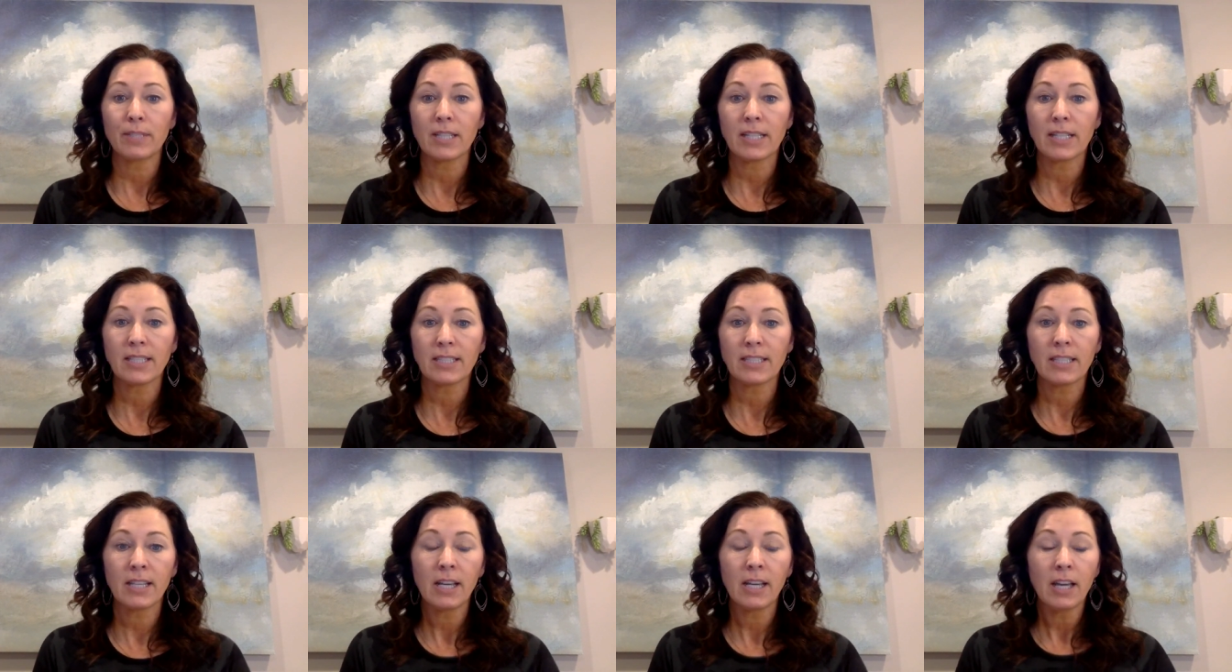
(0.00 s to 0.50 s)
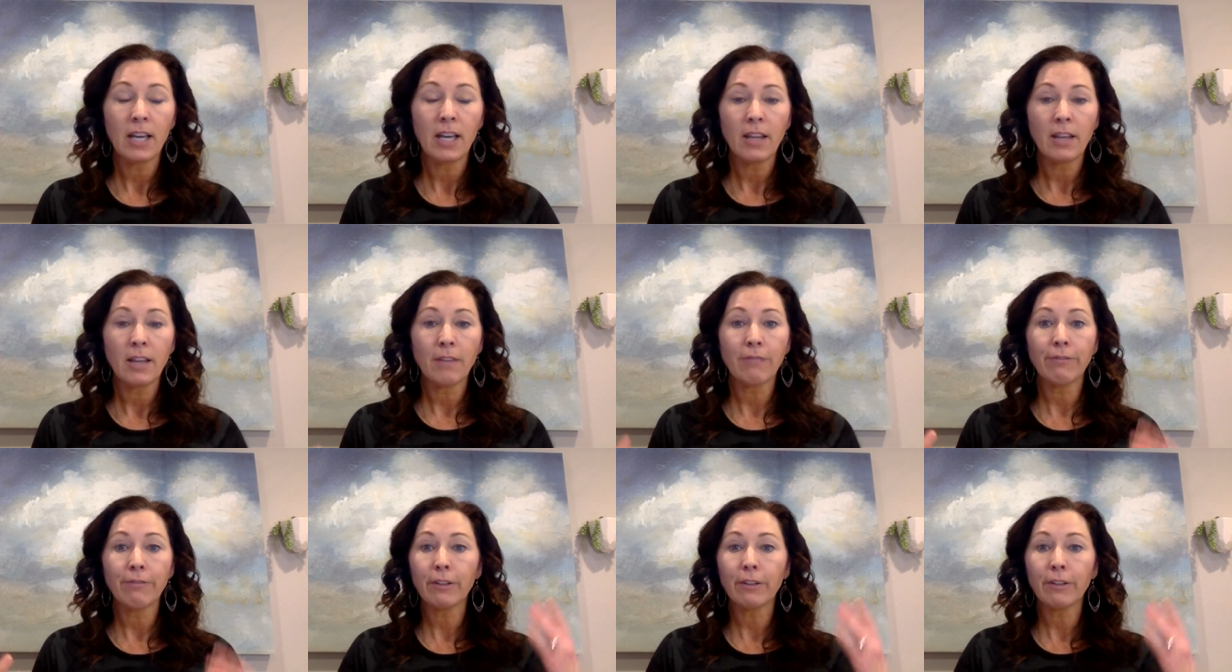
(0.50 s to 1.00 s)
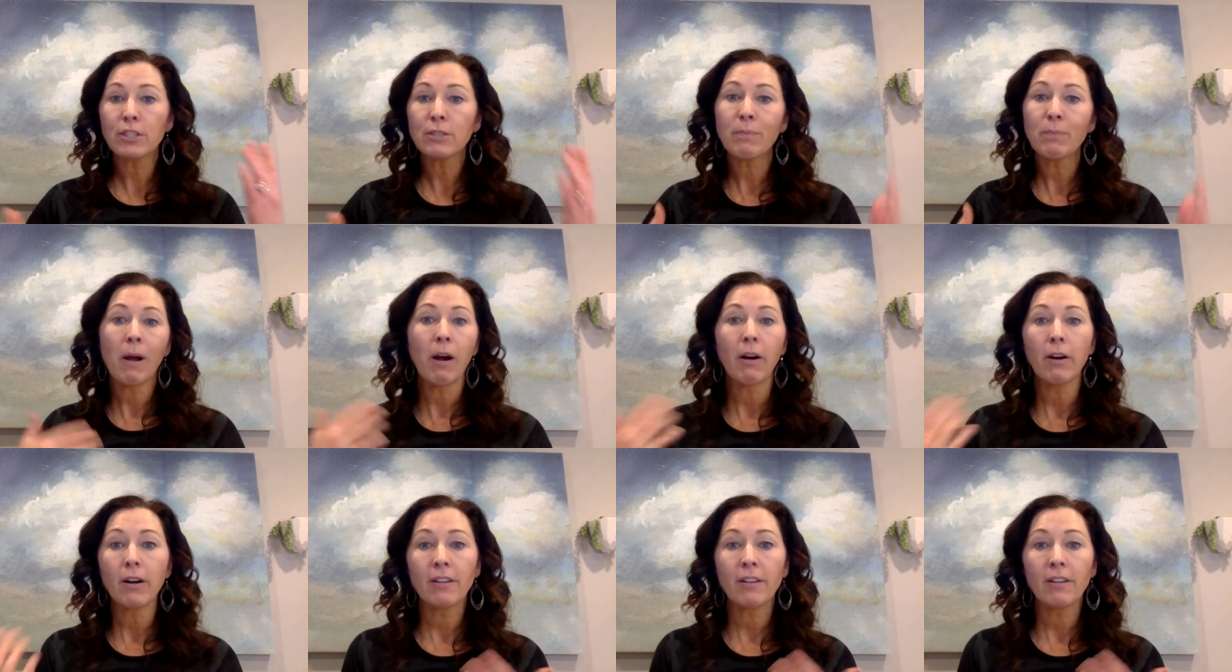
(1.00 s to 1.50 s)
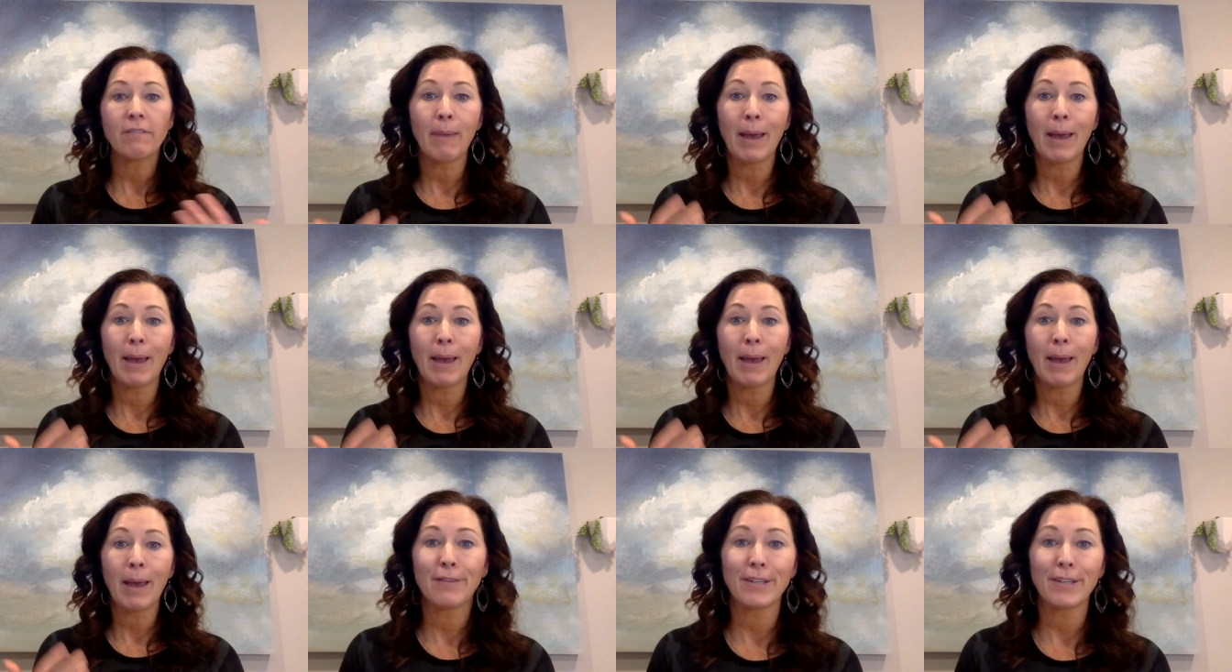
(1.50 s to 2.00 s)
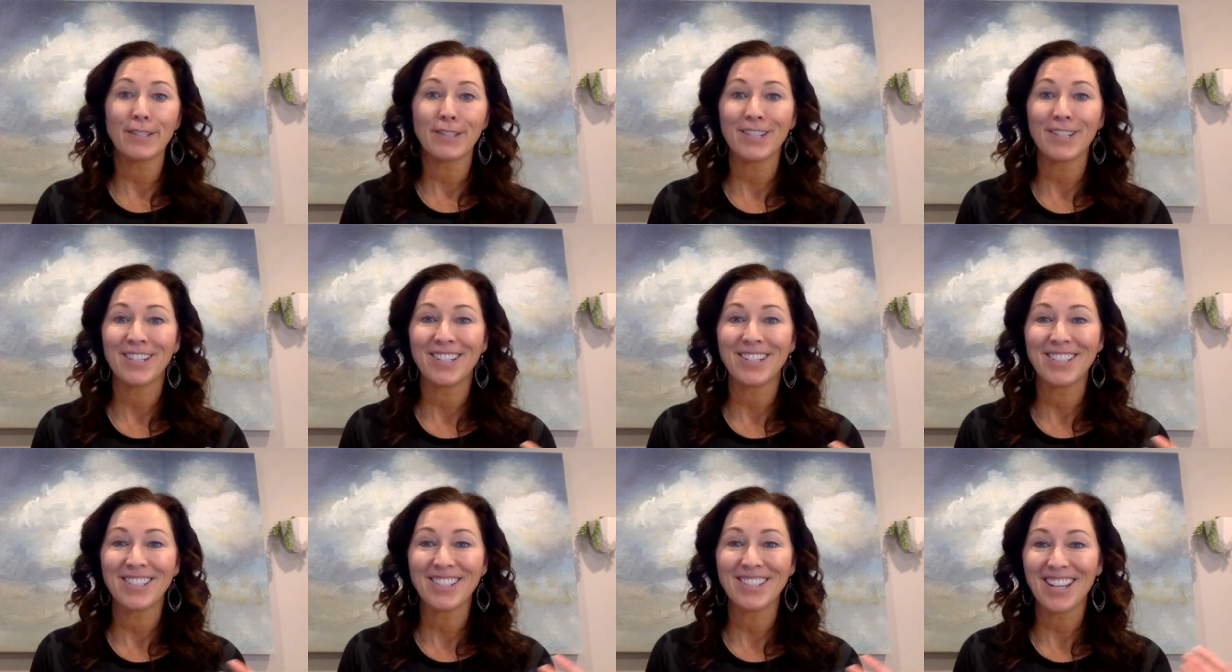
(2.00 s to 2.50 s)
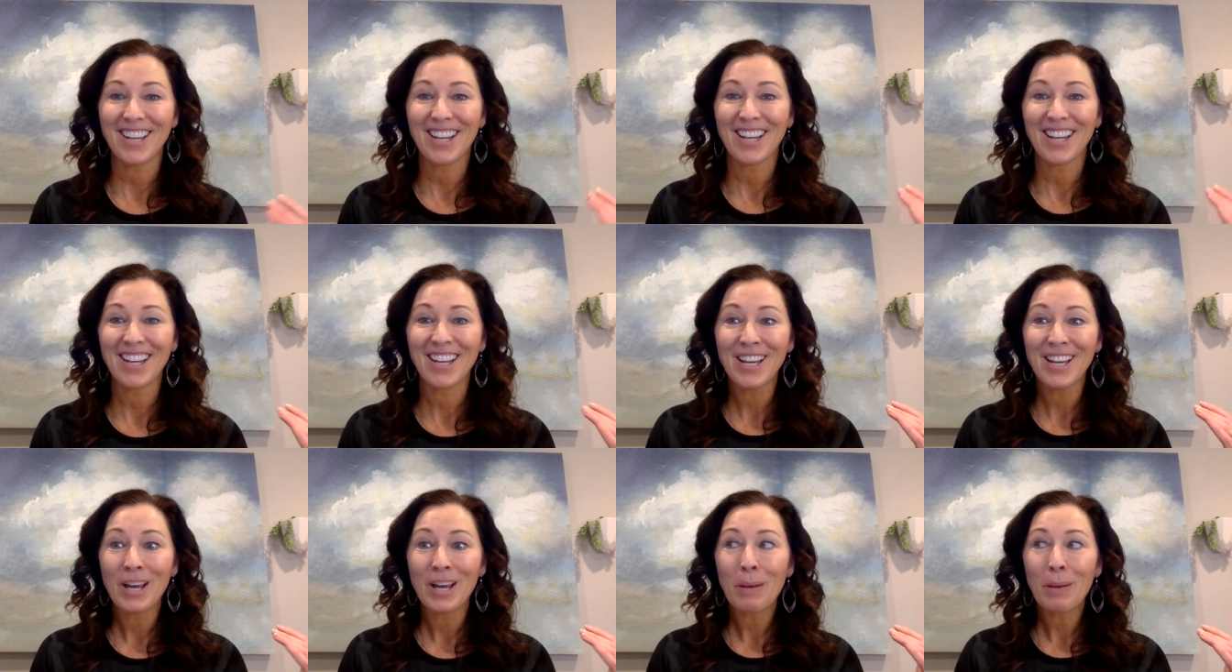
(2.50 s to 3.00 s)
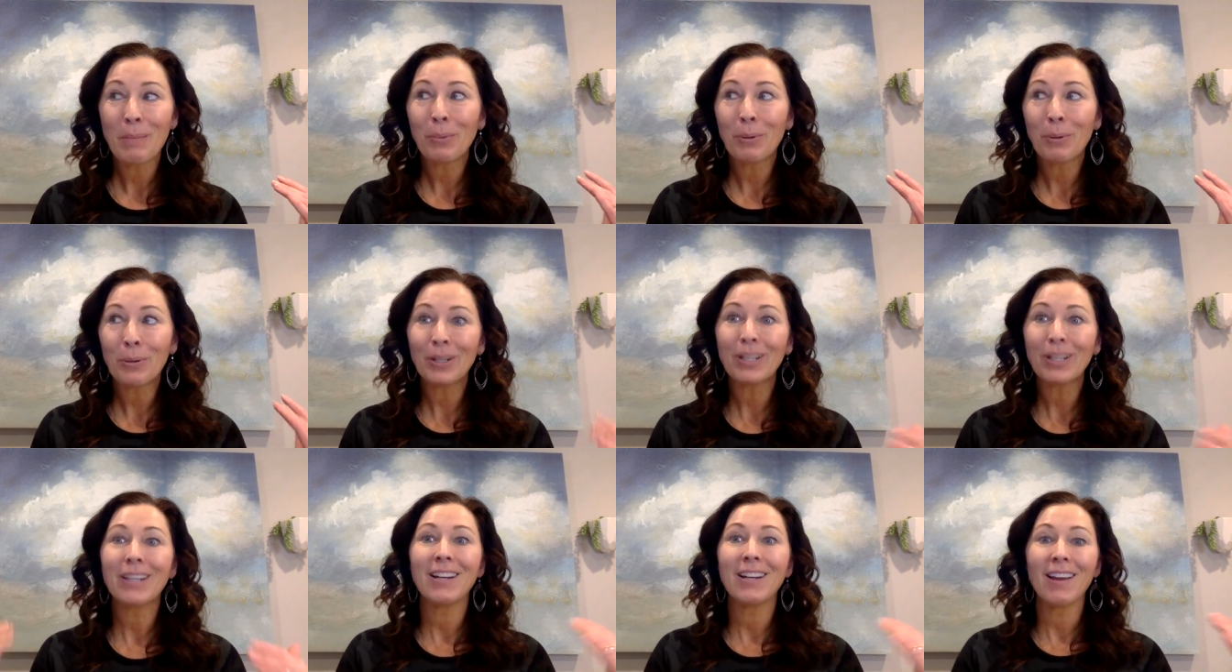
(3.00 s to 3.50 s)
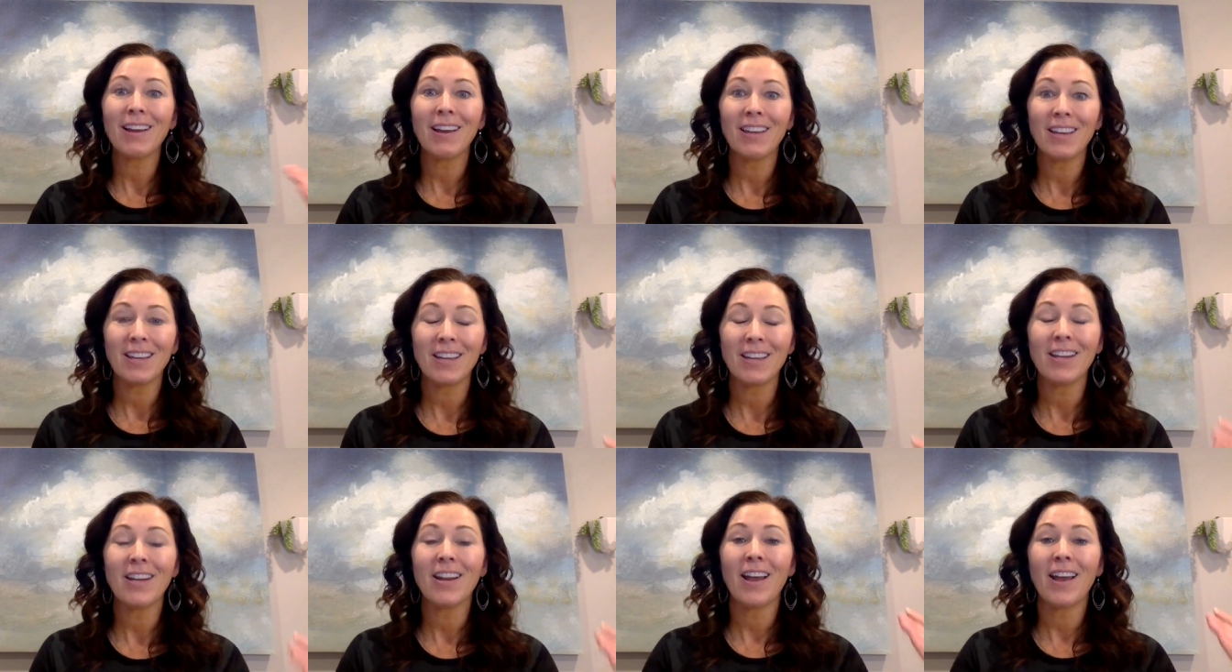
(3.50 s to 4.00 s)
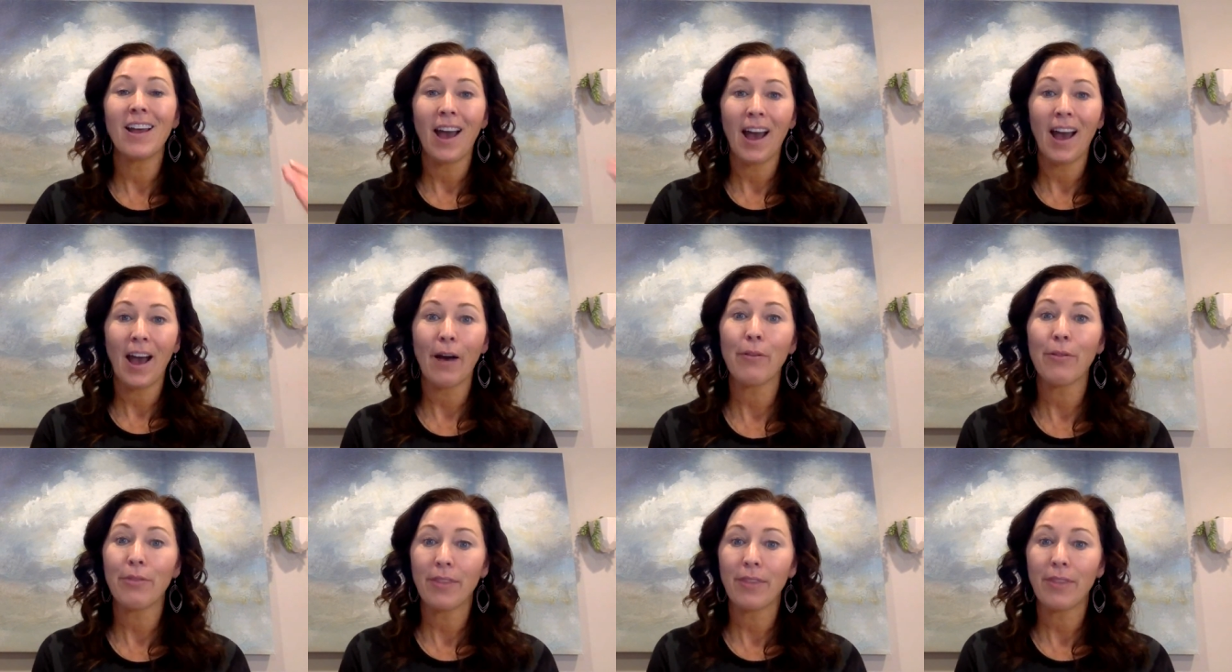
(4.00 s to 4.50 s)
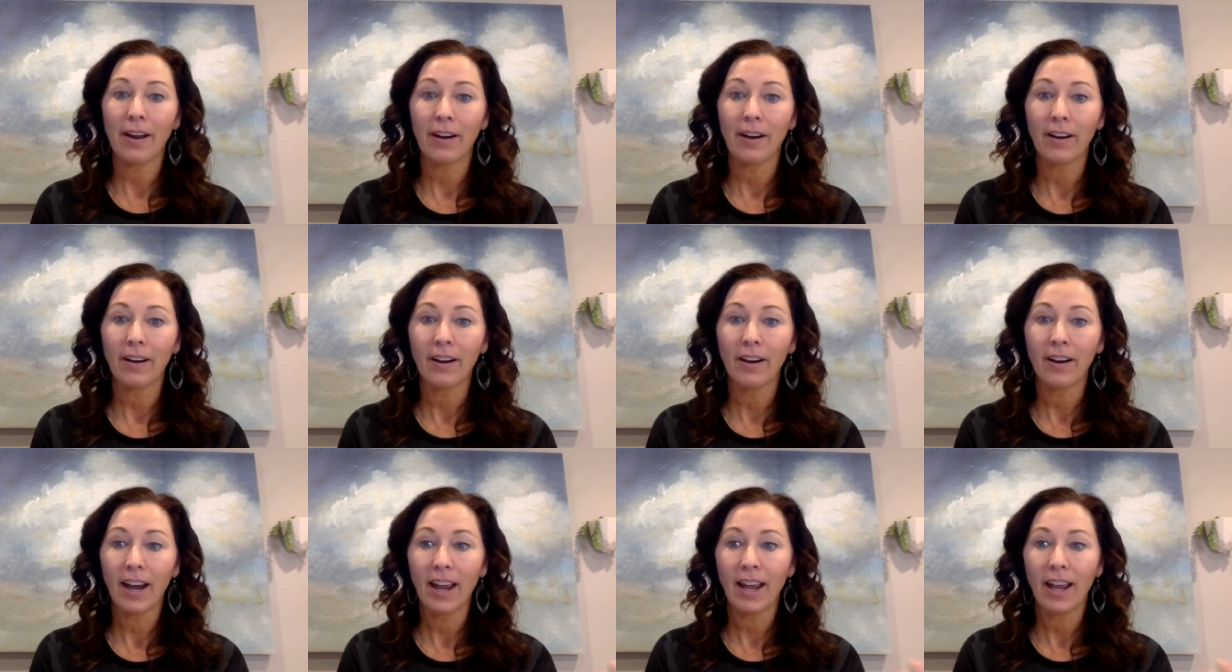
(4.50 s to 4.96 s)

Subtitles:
That's the first part of manifesting, is like putting it out there.